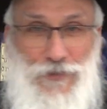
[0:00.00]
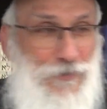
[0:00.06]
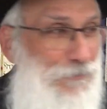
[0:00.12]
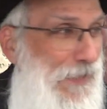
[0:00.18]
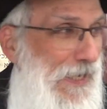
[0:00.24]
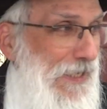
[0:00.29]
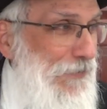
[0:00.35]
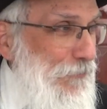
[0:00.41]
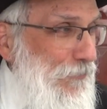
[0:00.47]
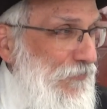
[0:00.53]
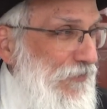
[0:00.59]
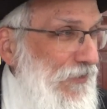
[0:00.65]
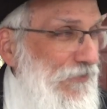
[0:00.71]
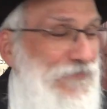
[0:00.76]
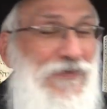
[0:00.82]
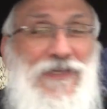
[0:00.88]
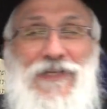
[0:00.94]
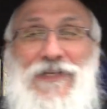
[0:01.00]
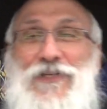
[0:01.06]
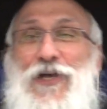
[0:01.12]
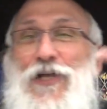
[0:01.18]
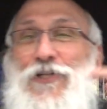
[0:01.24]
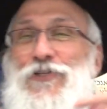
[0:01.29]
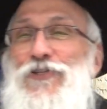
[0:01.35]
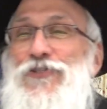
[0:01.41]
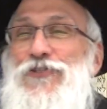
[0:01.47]
the bottom stuff.
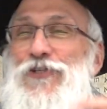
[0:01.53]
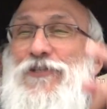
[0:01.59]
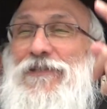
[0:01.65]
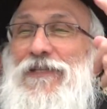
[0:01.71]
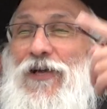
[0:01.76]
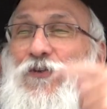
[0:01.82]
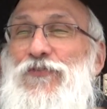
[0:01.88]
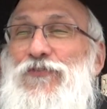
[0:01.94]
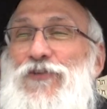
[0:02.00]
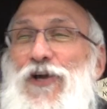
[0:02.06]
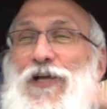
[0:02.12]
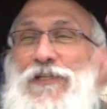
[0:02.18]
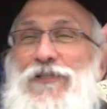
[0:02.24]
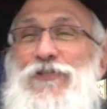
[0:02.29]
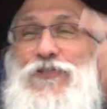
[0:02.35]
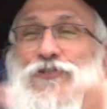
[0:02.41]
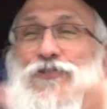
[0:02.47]
Your undershirt, towels, cotton